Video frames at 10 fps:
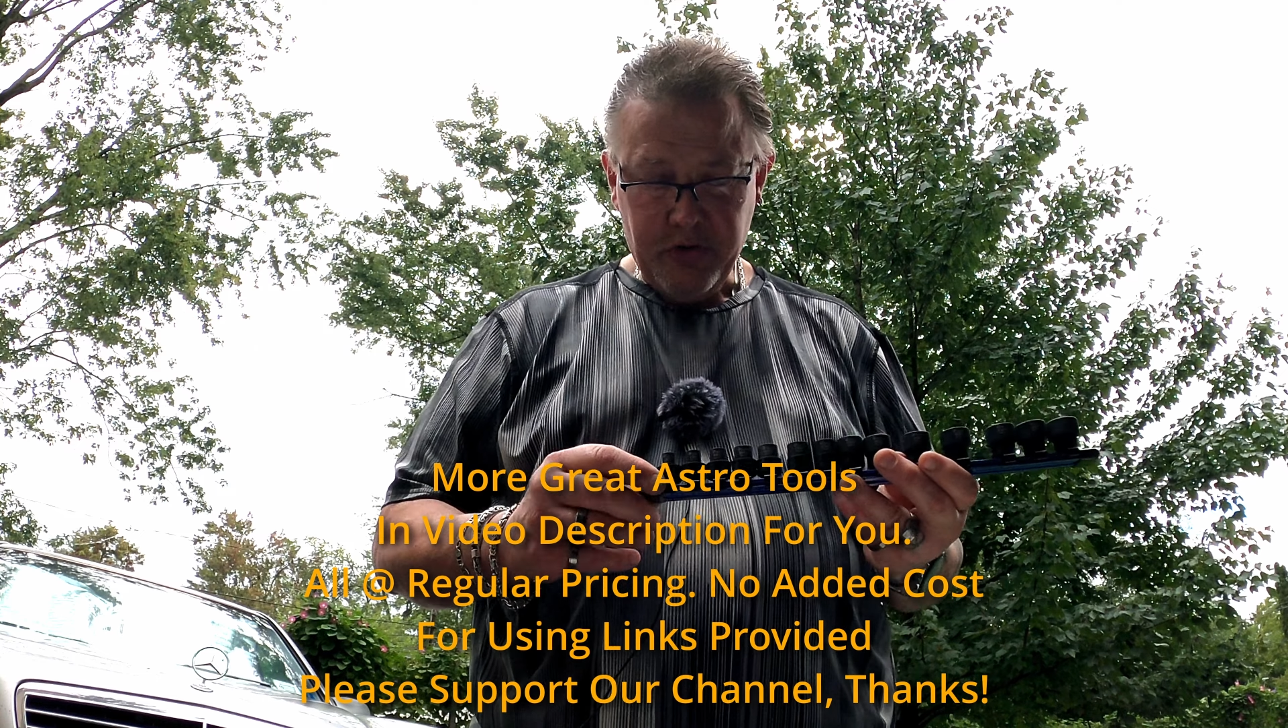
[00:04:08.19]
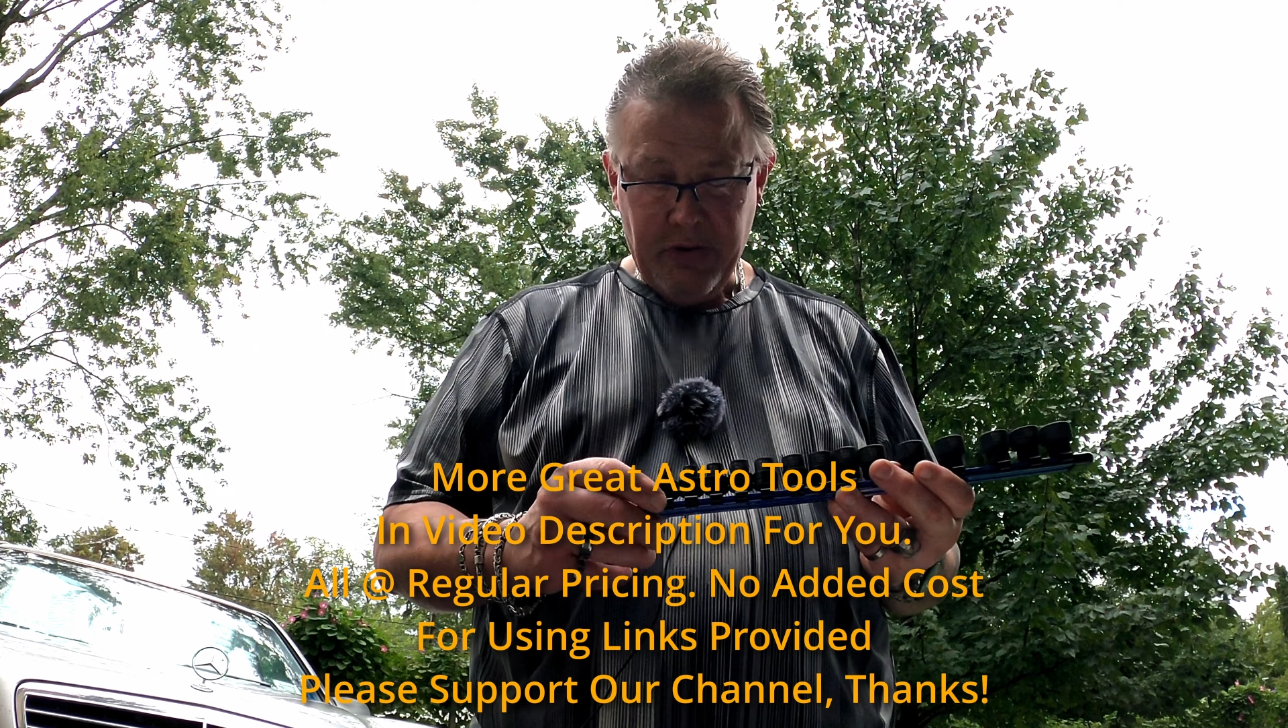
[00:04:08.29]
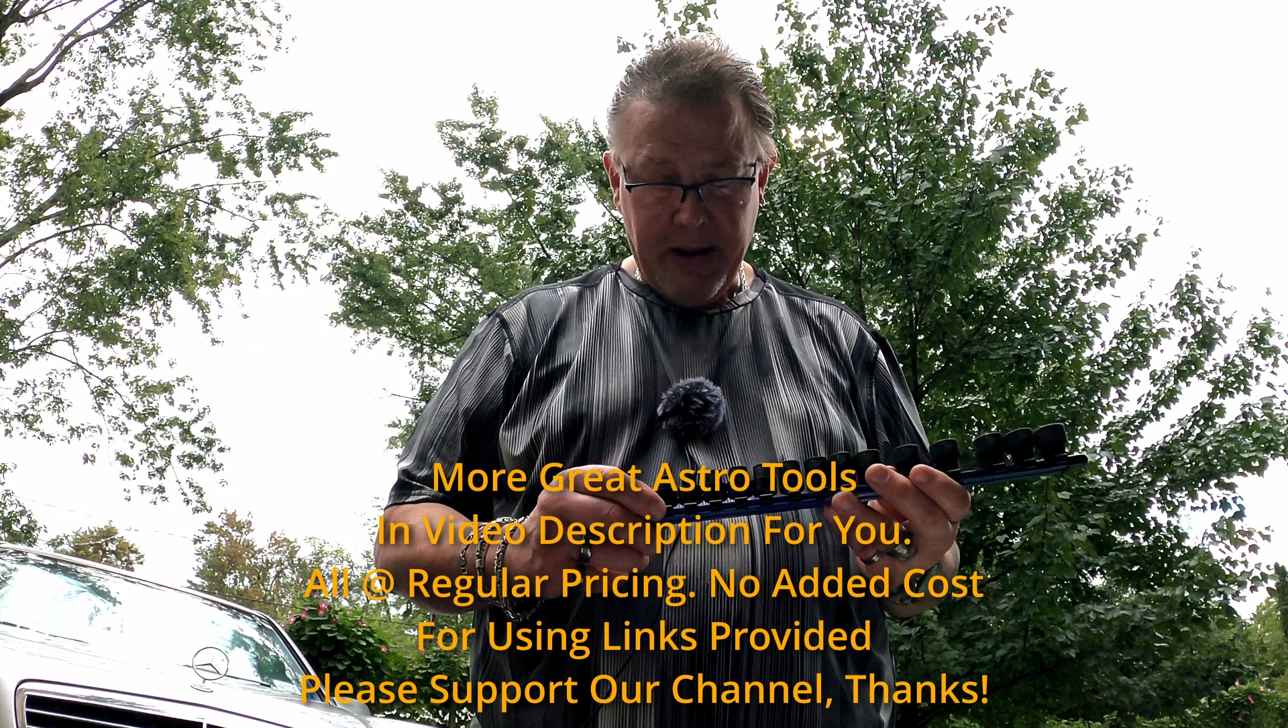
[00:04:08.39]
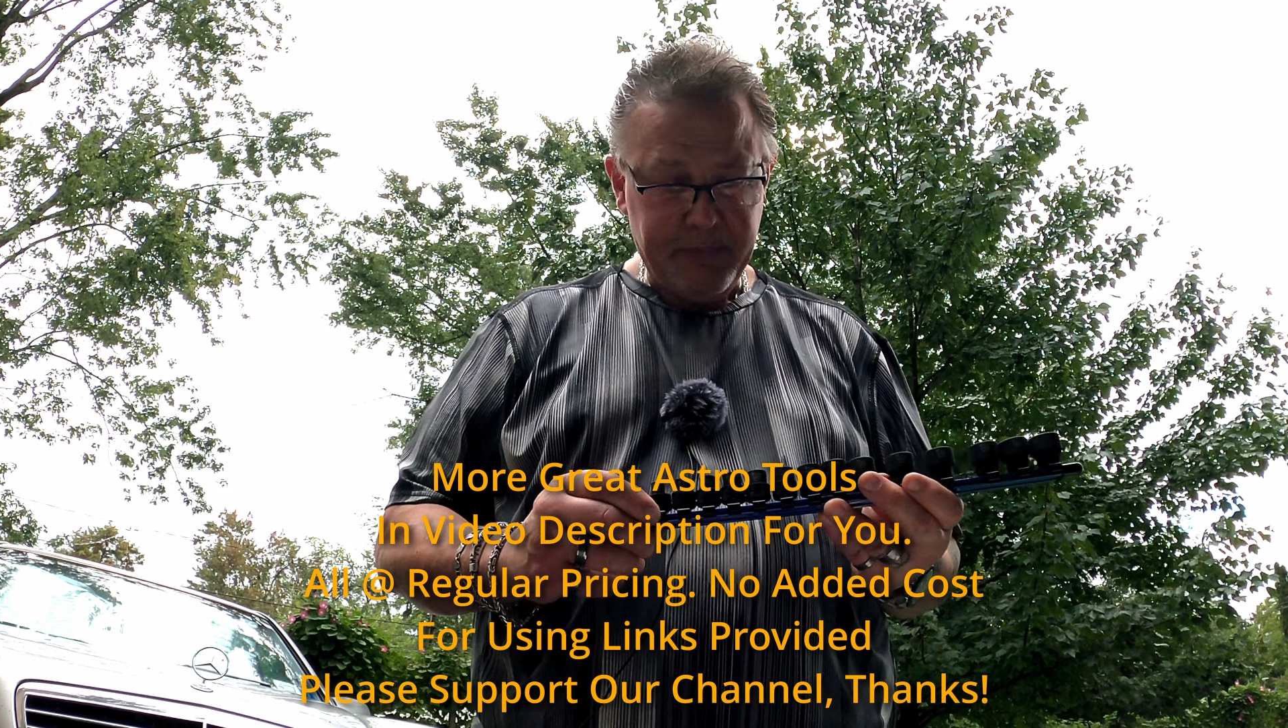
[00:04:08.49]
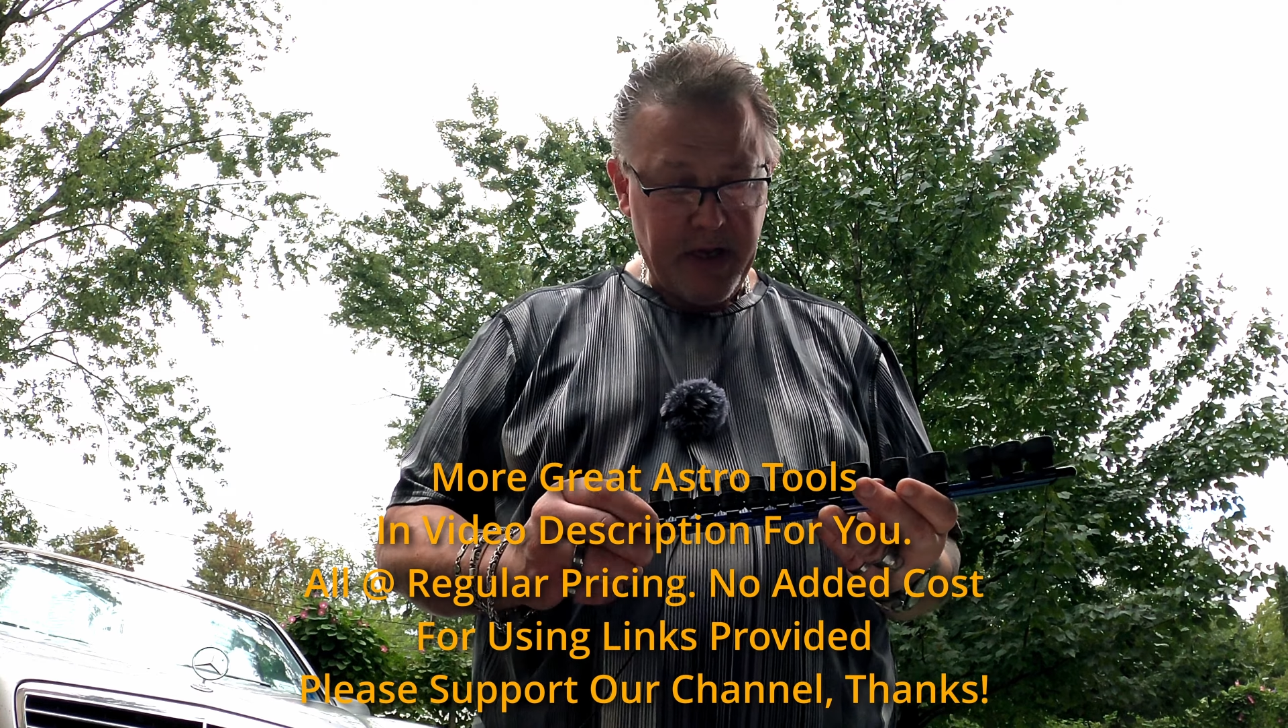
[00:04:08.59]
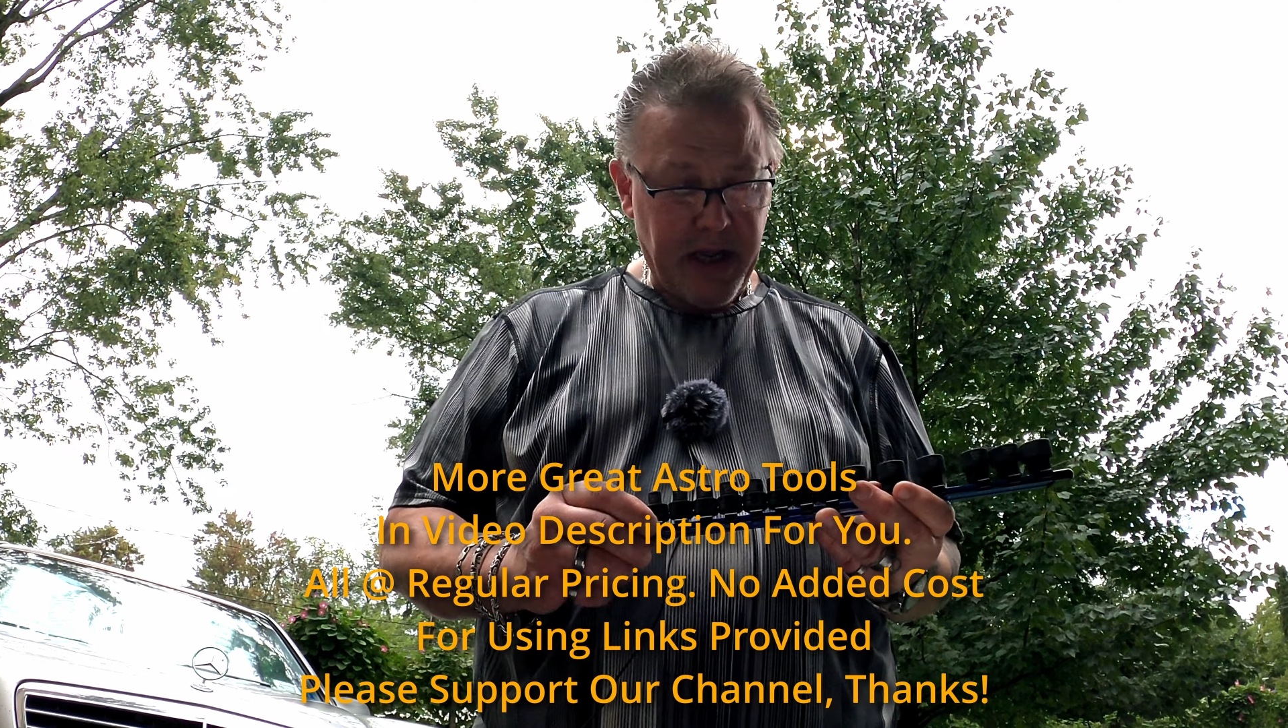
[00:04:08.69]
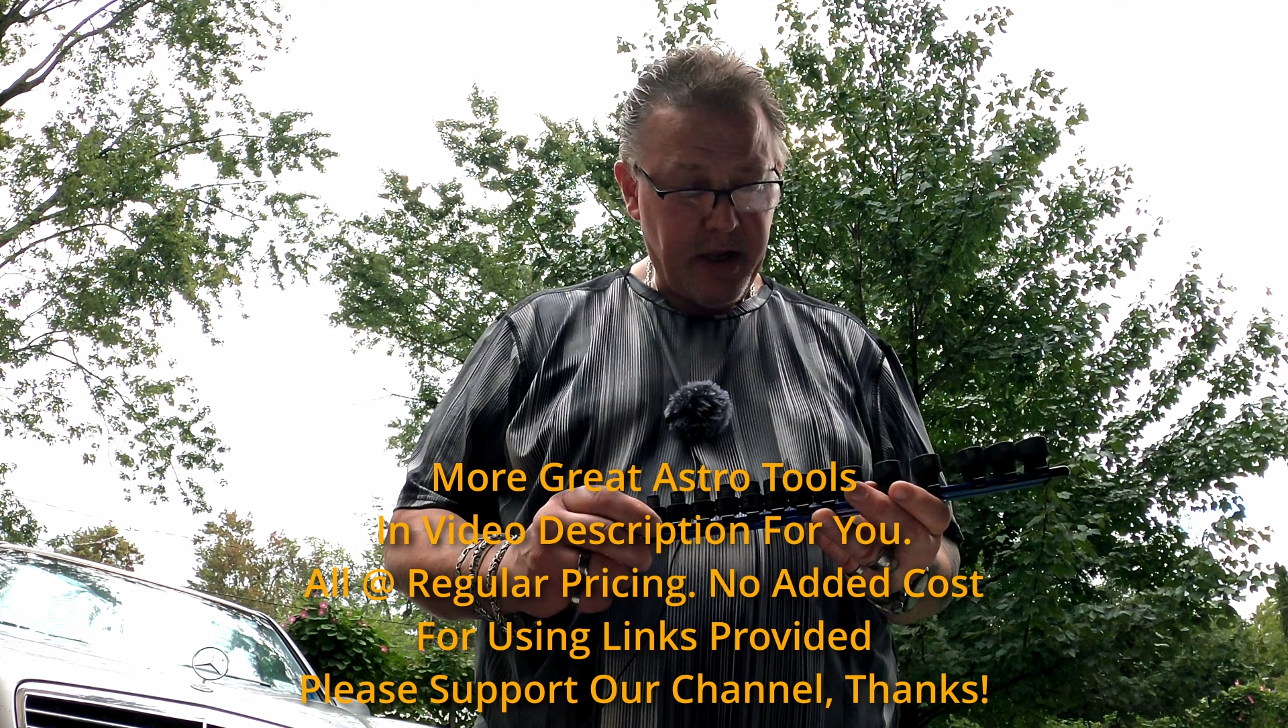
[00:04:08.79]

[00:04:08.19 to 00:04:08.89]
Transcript: crap than I